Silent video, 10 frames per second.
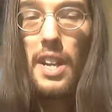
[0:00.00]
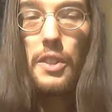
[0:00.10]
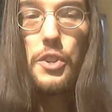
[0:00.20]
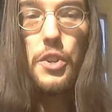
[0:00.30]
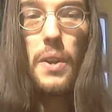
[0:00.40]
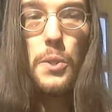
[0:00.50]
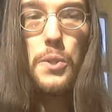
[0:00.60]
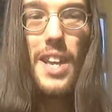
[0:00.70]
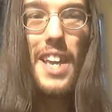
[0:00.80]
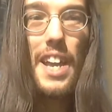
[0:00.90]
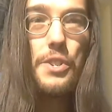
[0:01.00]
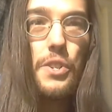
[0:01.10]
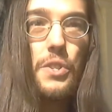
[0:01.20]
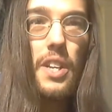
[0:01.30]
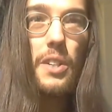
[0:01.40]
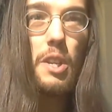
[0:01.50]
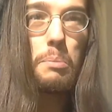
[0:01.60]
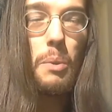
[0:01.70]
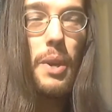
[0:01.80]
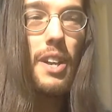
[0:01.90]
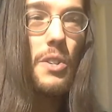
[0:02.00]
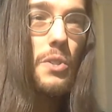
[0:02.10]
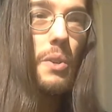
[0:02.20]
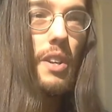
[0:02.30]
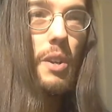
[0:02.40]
The jury will say, yeah, she's guilty, but we also,